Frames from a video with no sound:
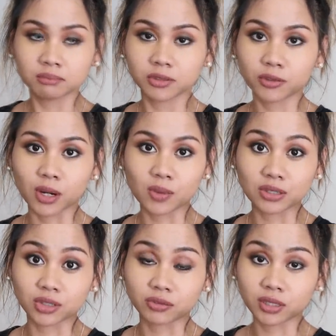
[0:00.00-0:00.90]
before I
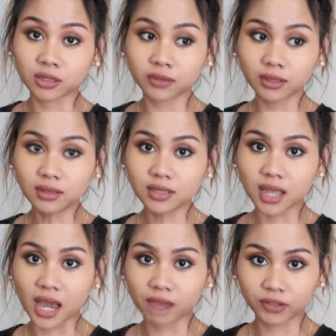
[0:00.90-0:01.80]
went to the
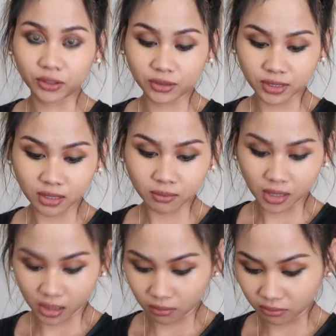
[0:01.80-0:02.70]
Philippines. I have not used them.